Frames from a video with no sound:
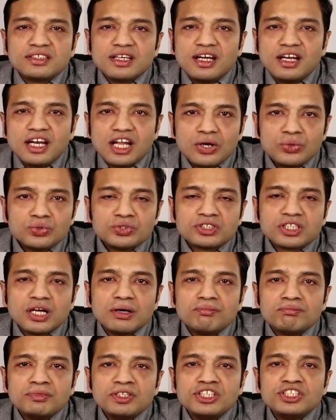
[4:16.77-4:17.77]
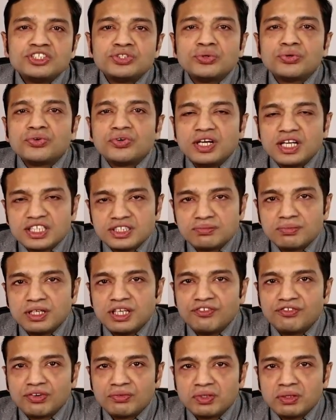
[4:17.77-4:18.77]
allows companies to raise money
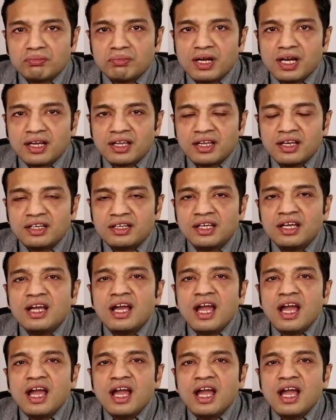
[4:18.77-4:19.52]
from the market